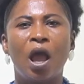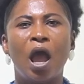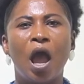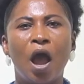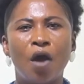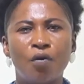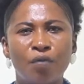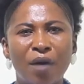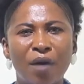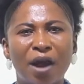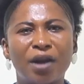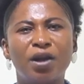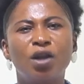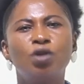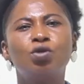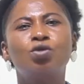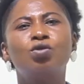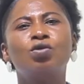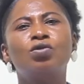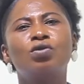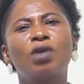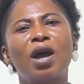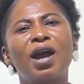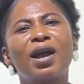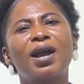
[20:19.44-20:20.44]
ewrade
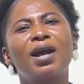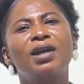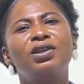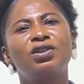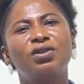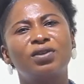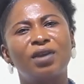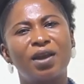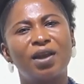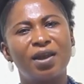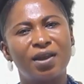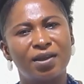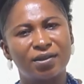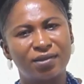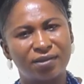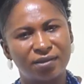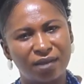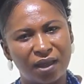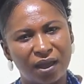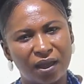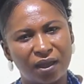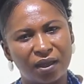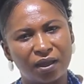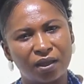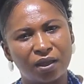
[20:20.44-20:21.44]
so eka kire ye
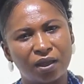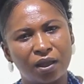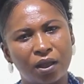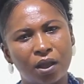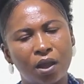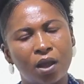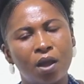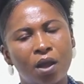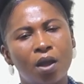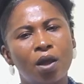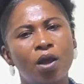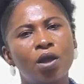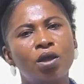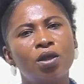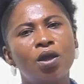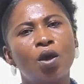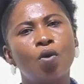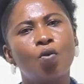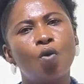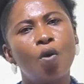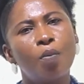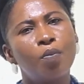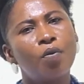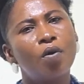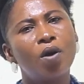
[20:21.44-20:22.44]
se ye
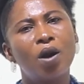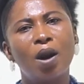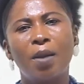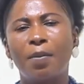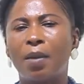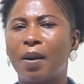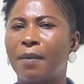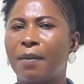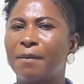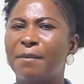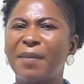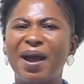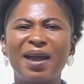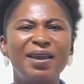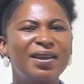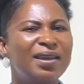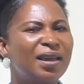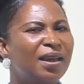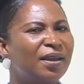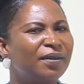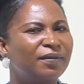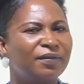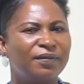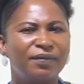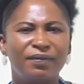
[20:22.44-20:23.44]
ko program
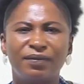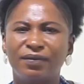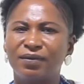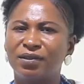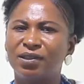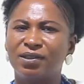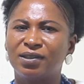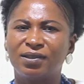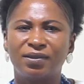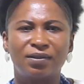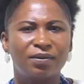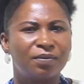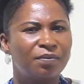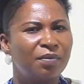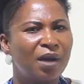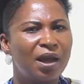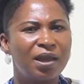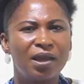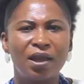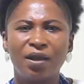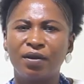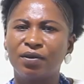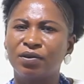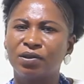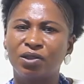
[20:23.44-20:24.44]

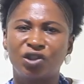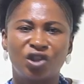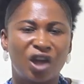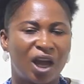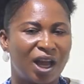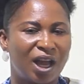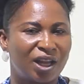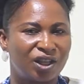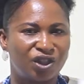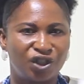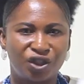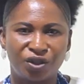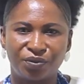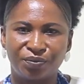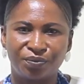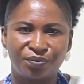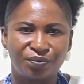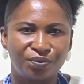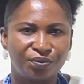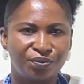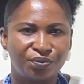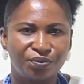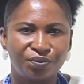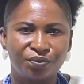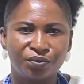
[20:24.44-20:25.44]
mayen charge
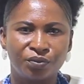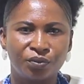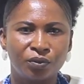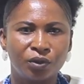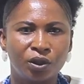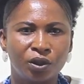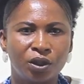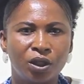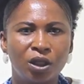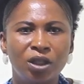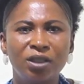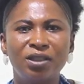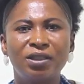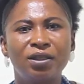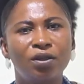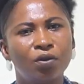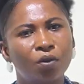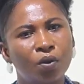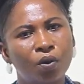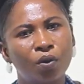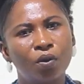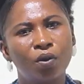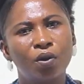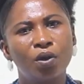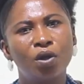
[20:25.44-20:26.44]
nti
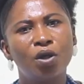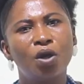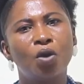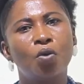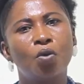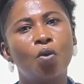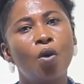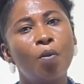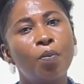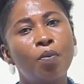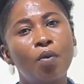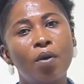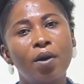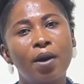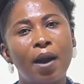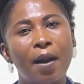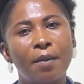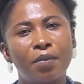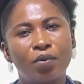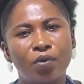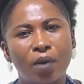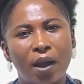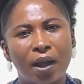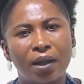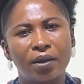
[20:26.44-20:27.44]
no ye ko
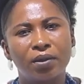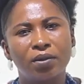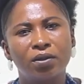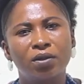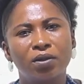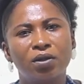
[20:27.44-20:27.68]
program a